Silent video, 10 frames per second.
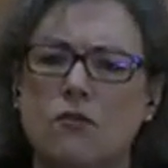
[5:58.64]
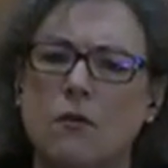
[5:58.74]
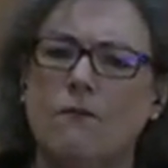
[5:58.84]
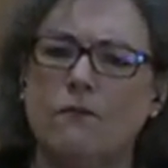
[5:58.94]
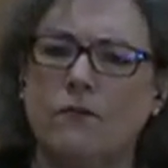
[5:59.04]

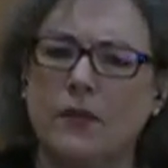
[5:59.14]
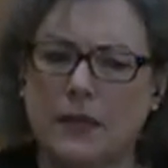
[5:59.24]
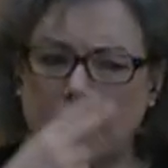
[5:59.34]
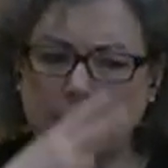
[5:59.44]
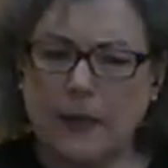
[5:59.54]
that people
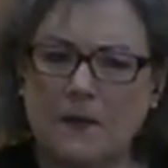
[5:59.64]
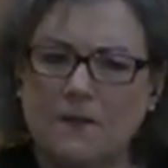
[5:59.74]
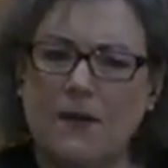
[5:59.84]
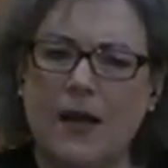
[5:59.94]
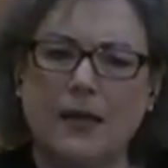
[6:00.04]
of any
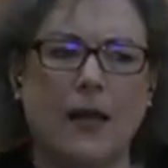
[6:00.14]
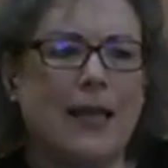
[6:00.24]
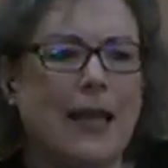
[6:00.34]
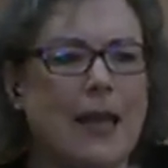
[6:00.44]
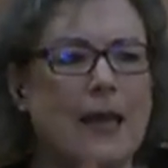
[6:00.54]

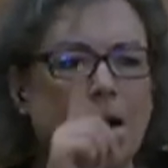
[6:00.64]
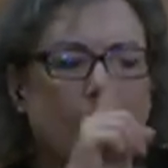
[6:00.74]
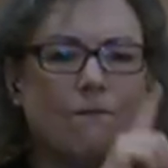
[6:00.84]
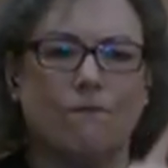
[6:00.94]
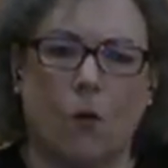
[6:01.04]
country,
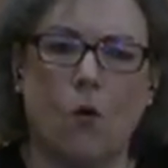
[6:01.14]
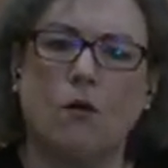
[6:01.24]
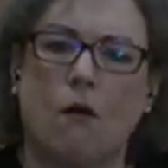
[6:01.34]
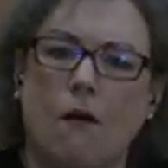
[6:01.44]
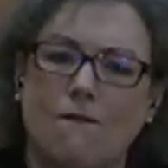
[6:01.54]
free country
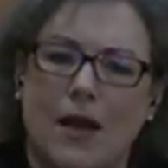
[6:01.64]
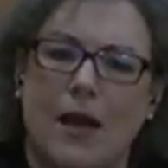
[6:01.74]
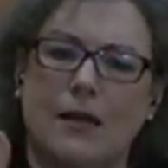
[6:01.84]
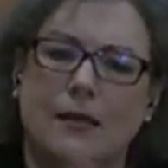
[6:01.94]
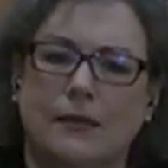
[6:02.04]
value,
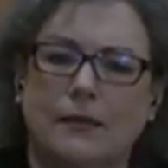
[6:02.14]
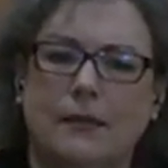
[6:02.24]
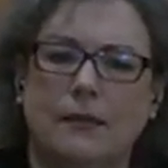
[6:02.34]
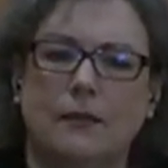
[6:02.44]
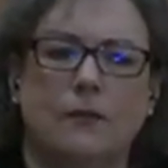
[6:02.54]
it would
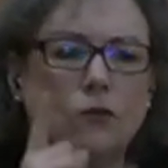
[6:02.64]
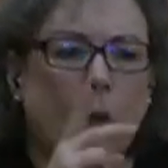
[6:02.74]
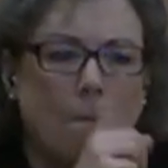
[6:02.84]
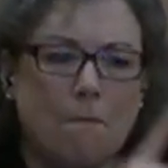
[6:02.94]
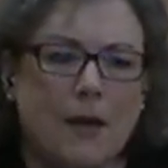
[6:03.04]
mean that